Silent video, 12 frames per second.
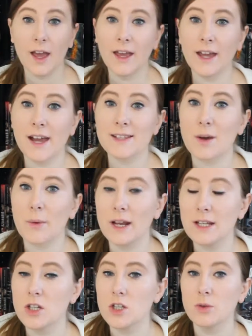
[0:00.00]
Hey guys, I
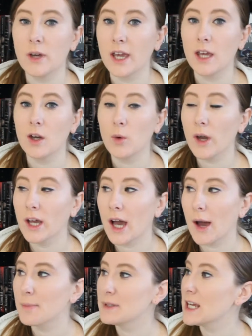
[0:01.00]
wanted to do a quick
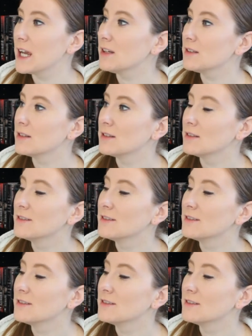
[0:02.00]
update.